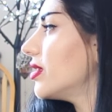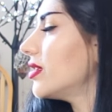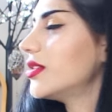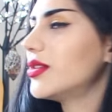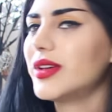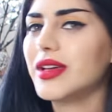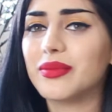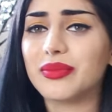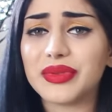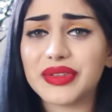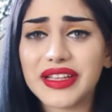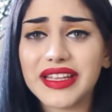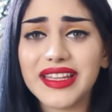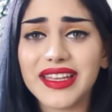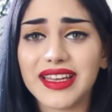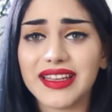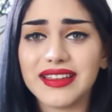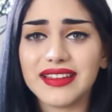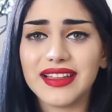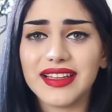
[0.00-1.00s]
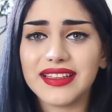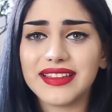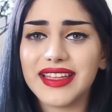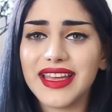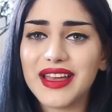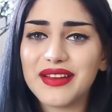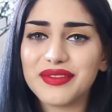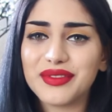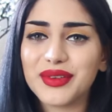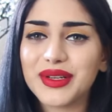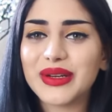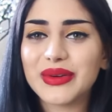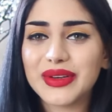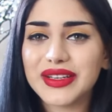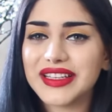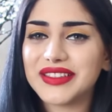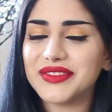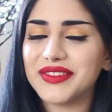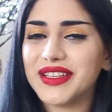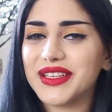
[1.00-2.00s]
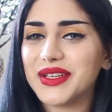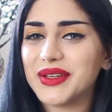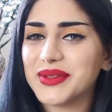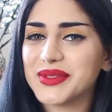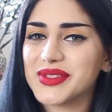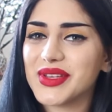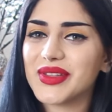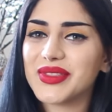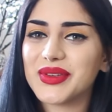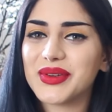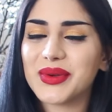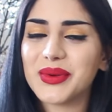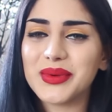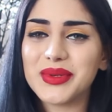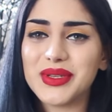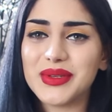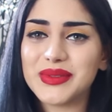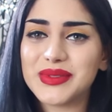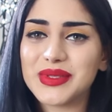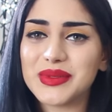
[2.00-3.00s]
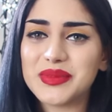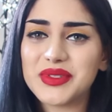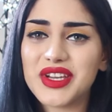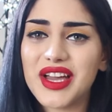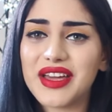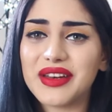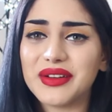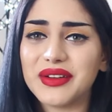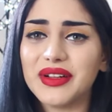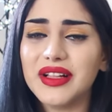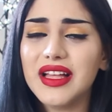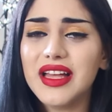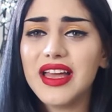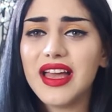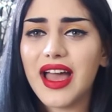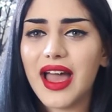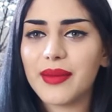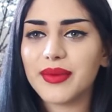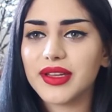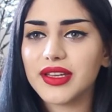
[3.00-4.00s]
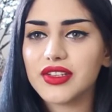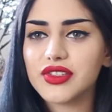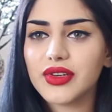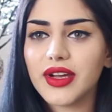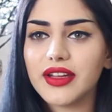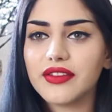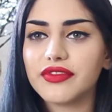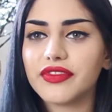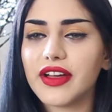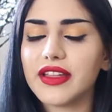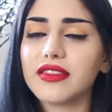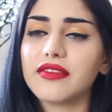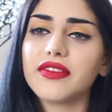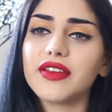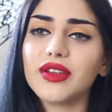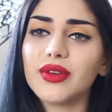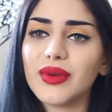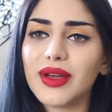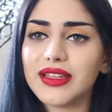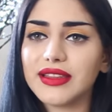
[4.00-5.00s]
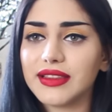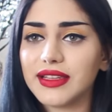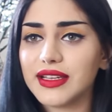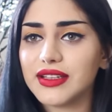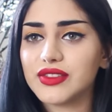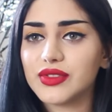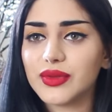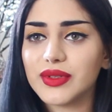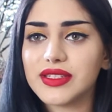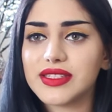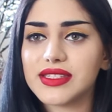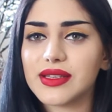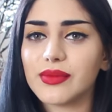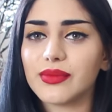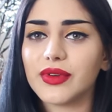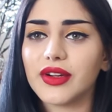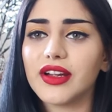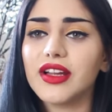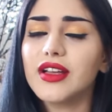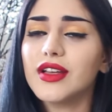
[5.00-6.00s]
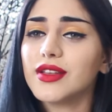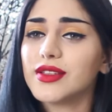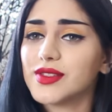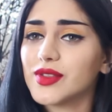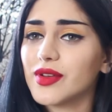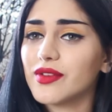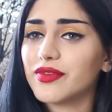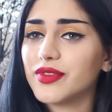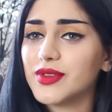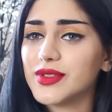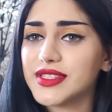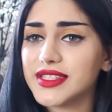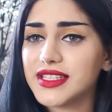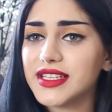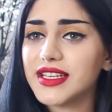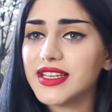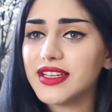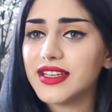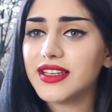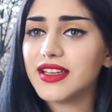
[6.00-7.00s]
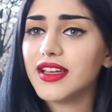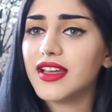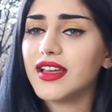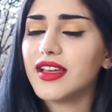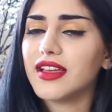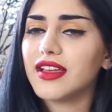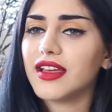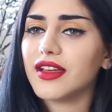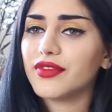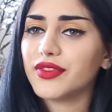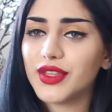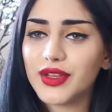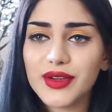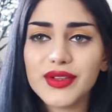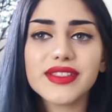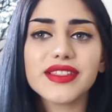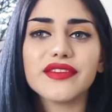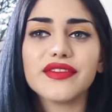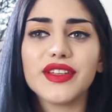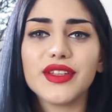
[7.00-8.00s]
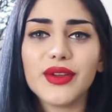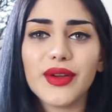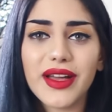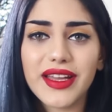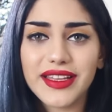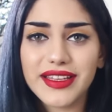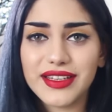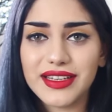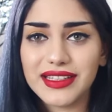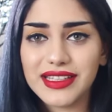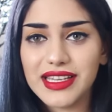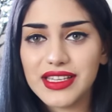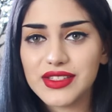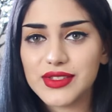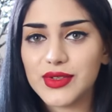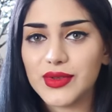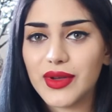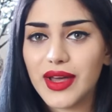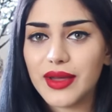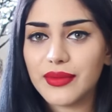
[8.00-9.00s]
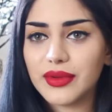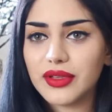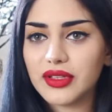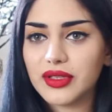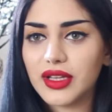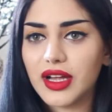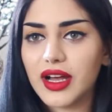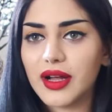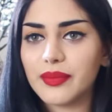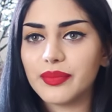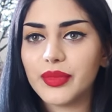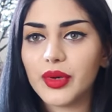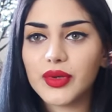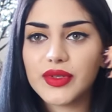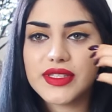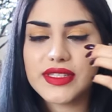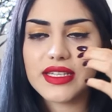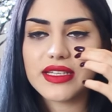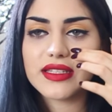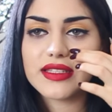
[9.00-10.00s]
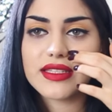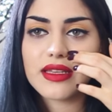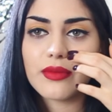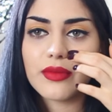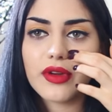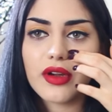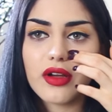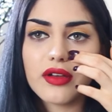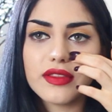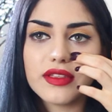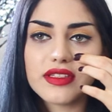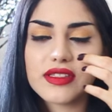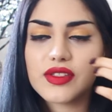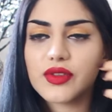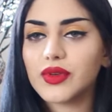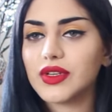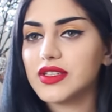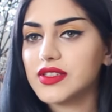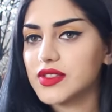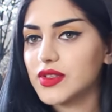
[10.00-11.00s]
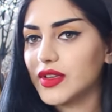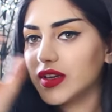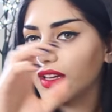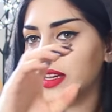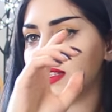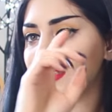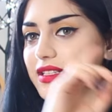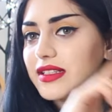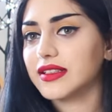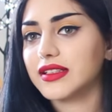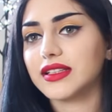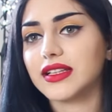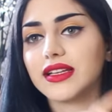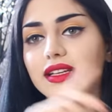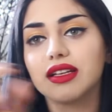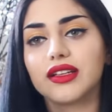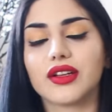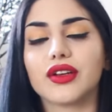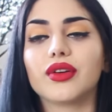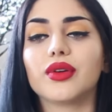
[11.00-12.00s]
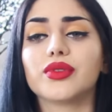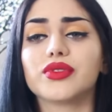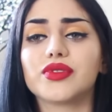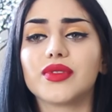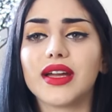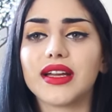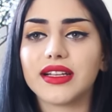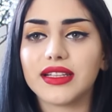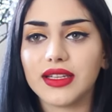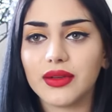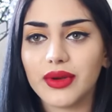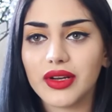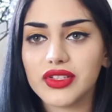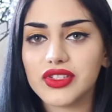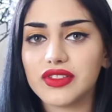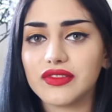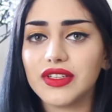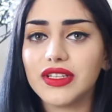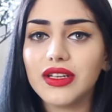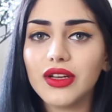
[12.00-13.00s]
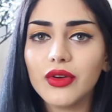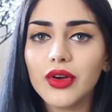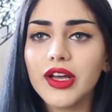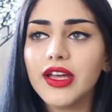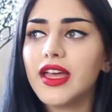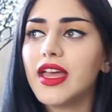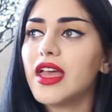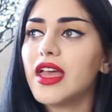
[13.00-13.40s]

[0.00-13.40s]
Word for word: you can play it. Like, they have recorded videos on their own YouTube channel. I'm gonna try and find the video and link to it somewhere, so if you see, if there is a video I can link to, I will um, post it somewhere on the screen so you guys can click and go directly watch the video.